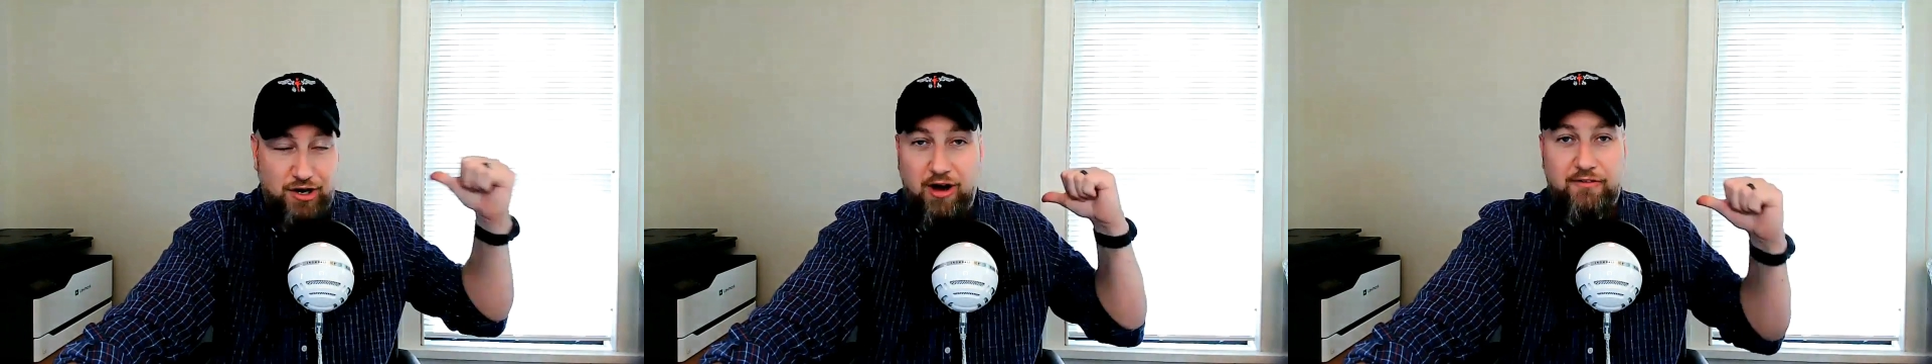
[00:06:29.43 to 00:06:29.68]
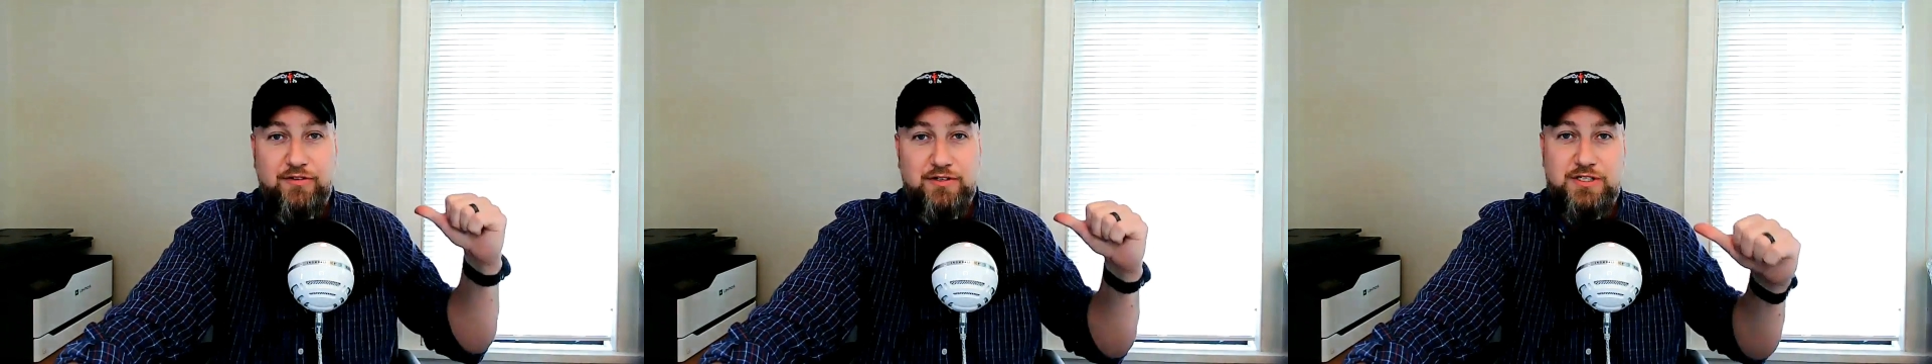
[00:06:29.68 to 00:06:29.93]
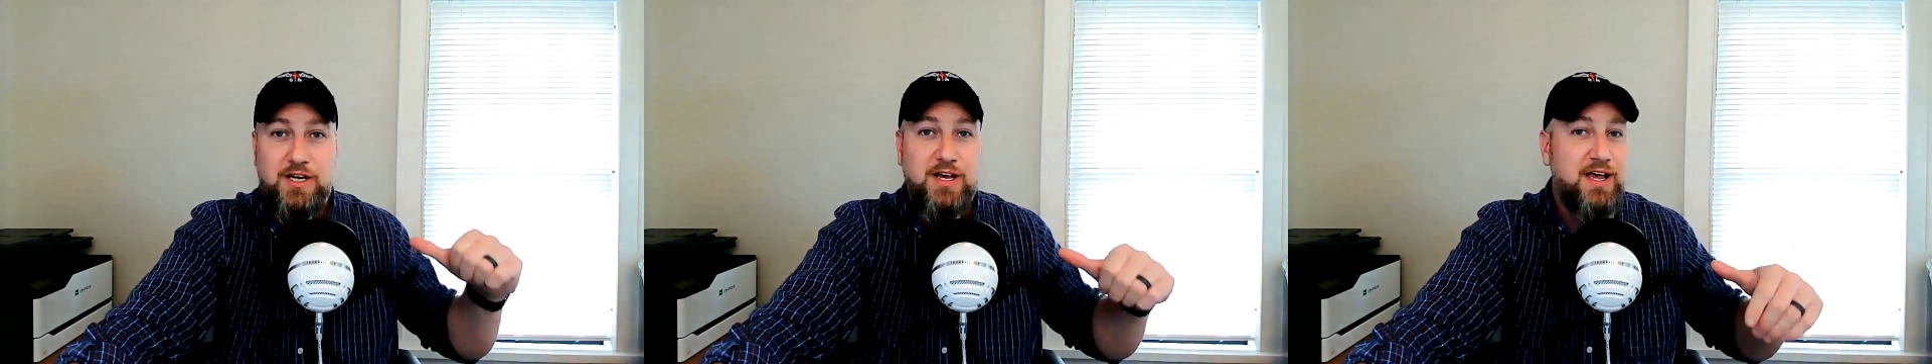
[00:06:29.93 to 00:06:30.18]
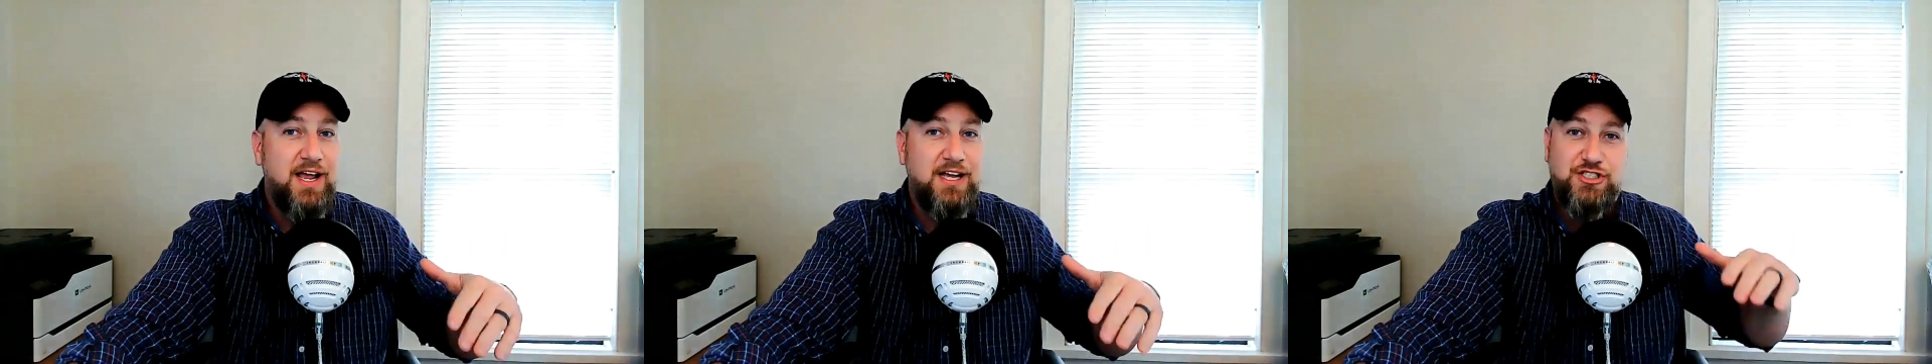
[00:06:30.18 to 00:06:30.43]
coffers.
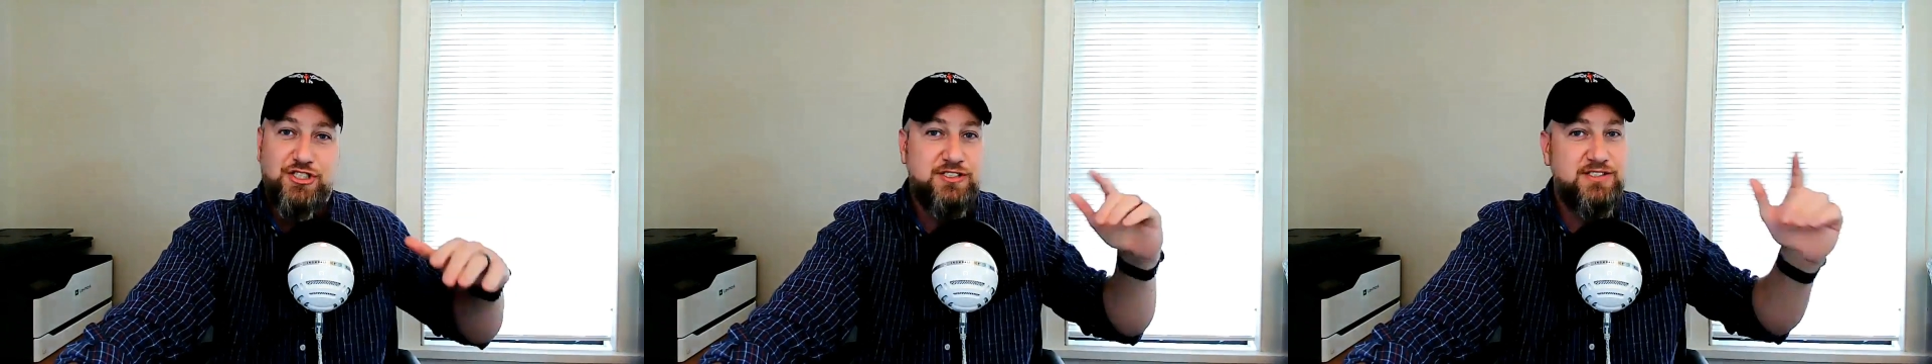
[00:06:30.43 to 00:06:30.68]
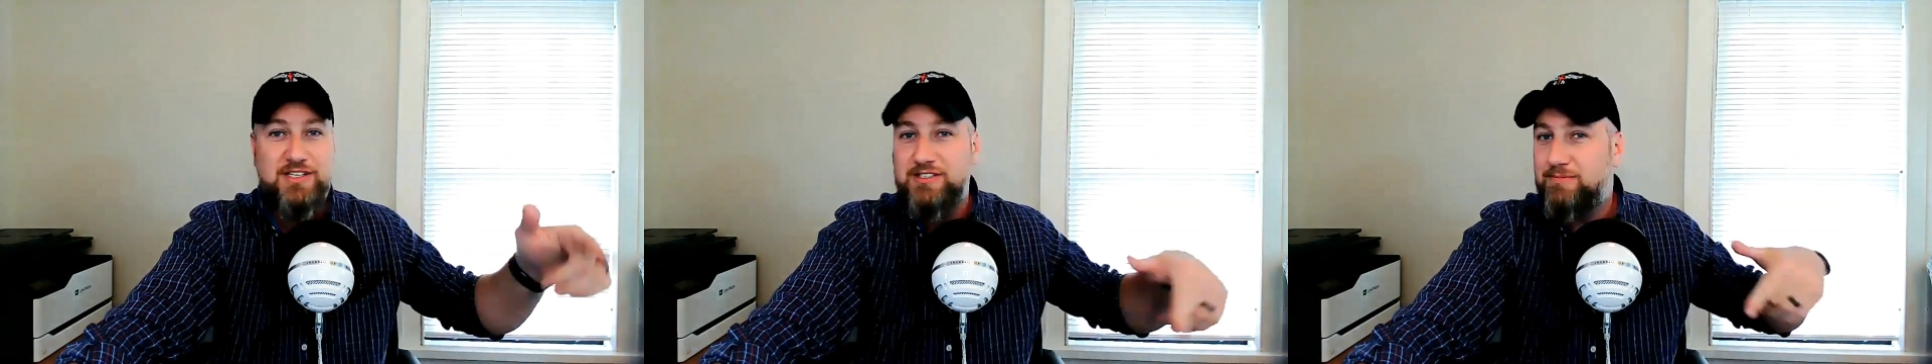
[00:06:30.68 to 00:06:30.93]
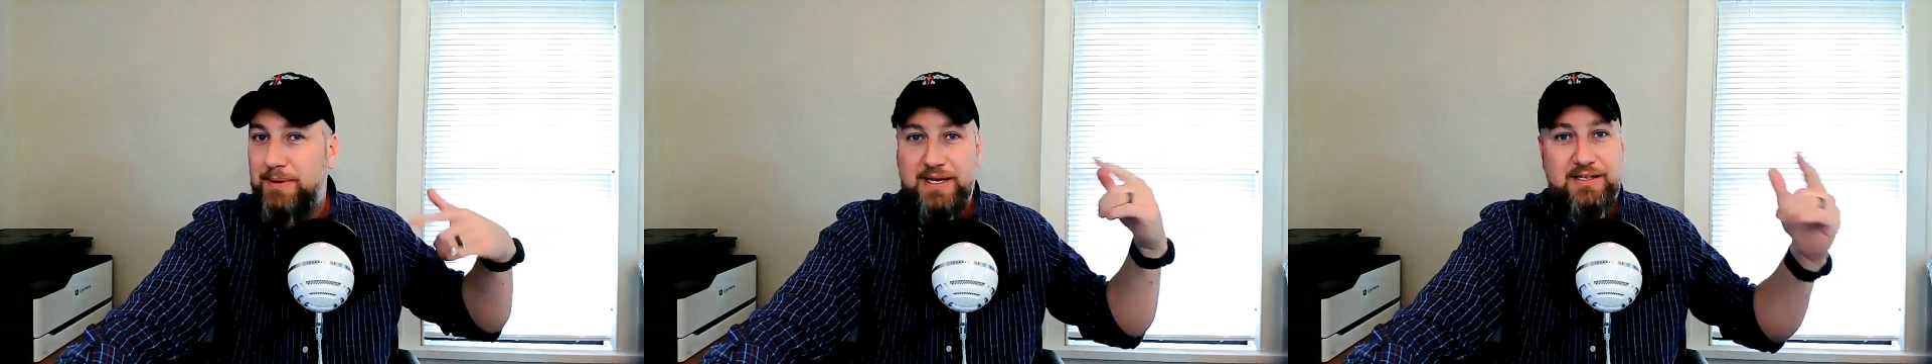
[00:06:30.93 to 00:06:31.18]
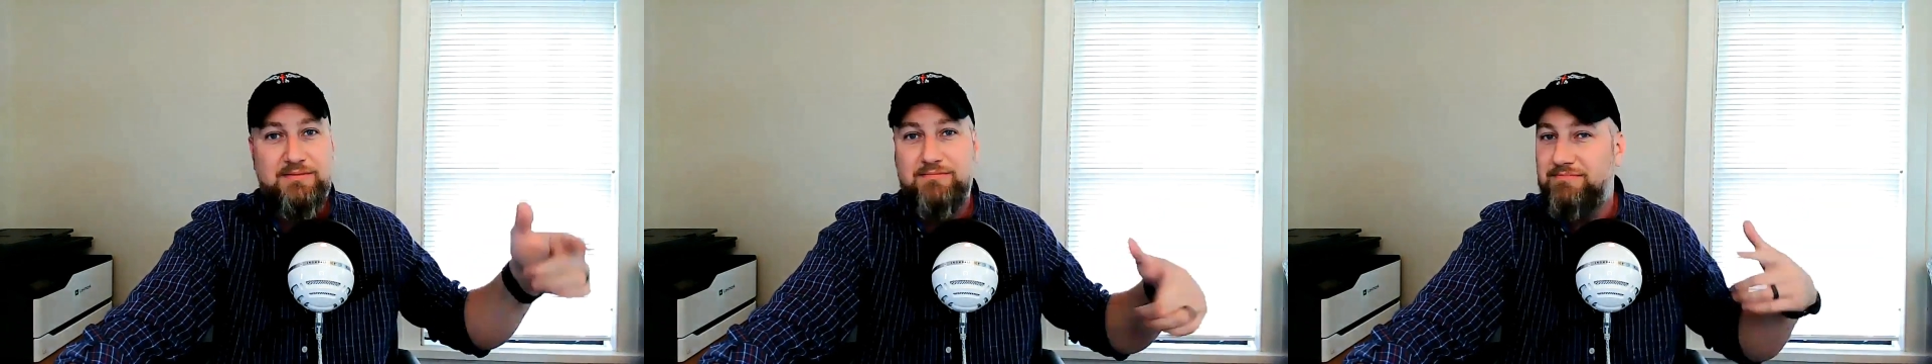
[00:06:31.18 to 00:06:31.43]
It's just this
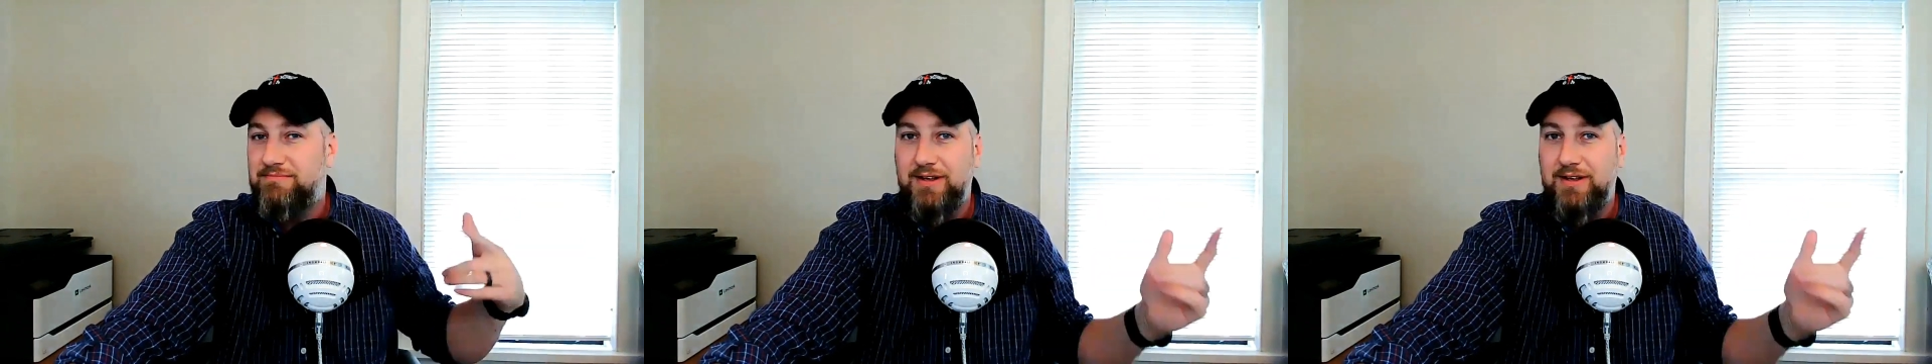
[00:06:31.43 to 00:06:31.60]
big